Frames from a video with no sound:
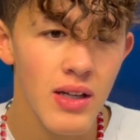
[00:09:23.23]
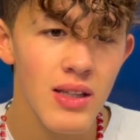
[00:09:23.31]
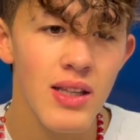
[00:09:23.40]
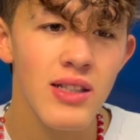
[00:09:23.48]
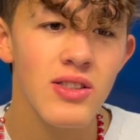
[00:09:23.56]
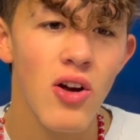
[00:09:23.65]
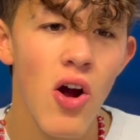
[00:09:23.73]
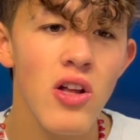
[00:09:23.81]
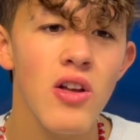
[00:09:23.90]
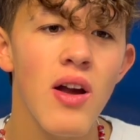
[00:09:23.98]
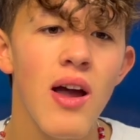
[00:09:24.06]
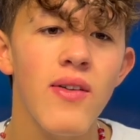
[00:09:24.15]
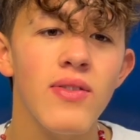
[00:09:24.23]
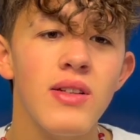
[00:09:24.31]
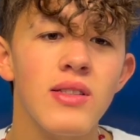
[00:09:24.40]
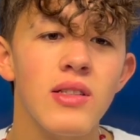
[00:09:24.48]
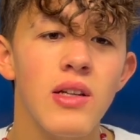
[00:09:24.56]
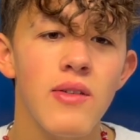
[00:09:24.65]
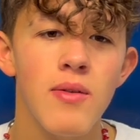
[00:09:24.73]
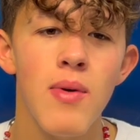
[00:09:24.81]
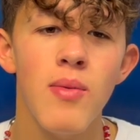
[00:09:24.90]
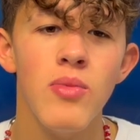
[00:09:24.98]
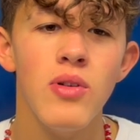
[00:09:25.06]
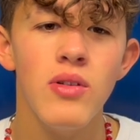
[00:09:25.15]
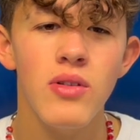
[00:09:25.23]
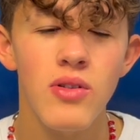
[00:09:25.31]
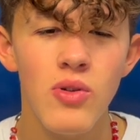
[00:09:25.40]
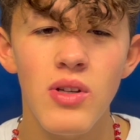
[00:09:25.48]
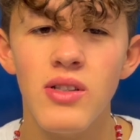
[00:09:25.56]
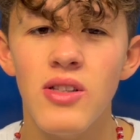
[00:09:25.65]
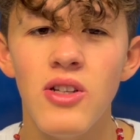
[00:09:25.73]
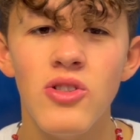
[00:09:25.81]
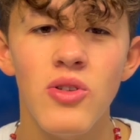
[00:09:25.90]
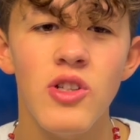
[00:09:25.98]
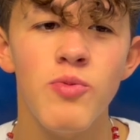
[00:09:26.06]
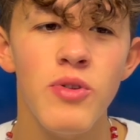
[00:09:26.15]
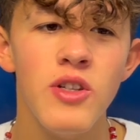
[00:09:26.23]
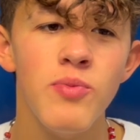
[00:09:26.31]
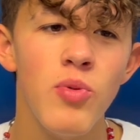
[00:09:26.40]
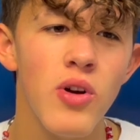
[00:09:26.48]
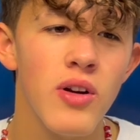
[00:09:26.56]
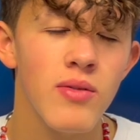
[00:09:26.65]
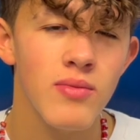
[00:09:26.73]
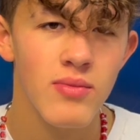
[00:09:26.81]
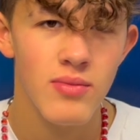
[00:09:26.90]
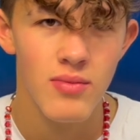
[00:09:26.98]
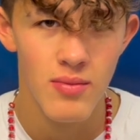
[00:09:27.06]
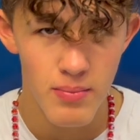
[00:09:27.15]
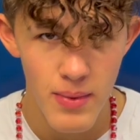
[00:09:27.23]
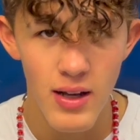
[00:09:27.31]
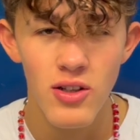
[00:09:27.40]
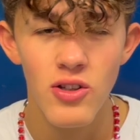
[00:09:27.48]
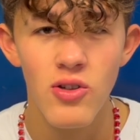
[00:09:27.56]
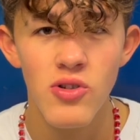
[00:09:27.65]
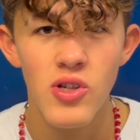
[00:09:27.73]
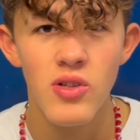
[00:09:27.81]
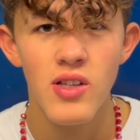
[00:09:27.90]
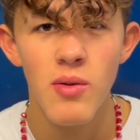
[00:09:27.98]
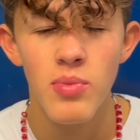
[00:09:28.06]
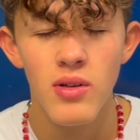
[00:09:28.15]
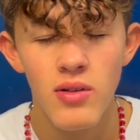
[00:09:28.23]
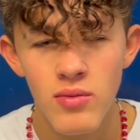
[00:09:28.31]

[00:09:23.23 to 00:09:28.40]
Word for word: Good luck to all our athletes. Remember, you can still join the spring sport. Back to you, Giuseppe.